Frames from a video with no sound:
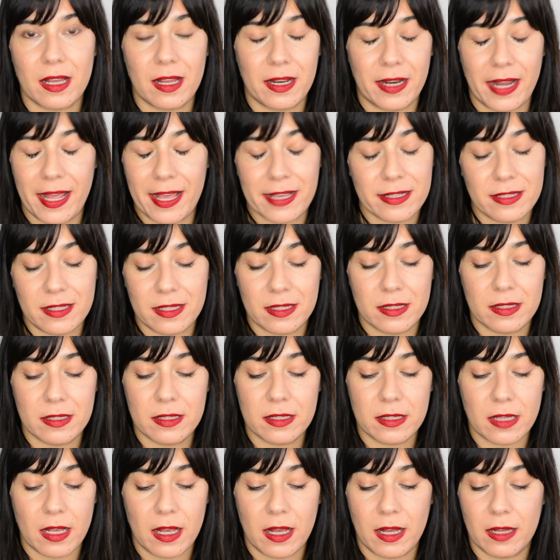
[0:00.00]
an
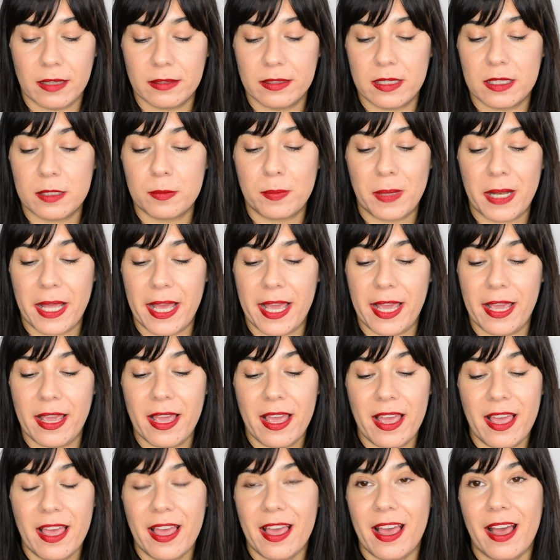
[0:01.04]
Essence uh, display
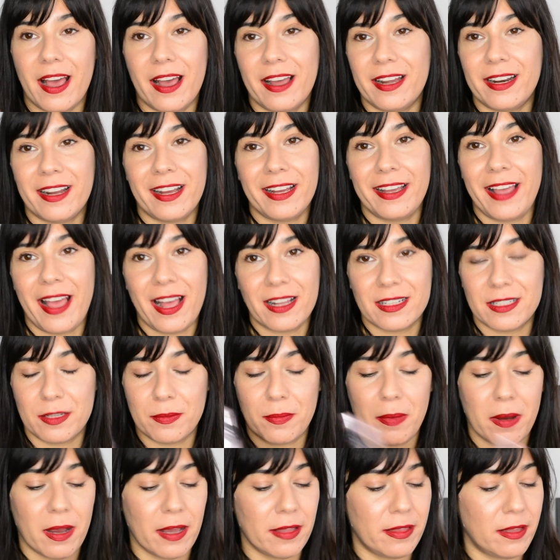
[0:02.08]
and I had to
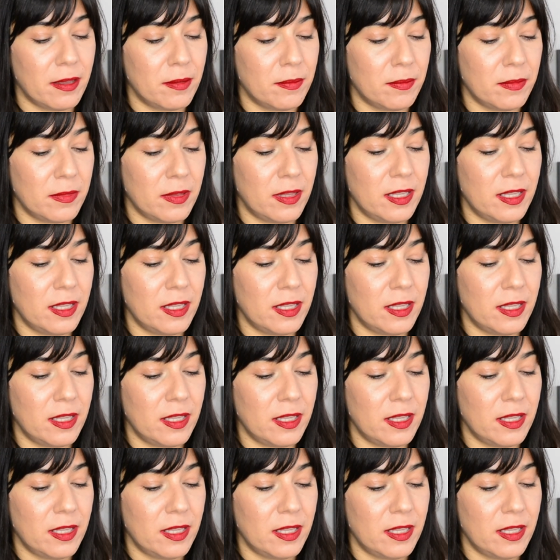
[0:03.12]
buy them.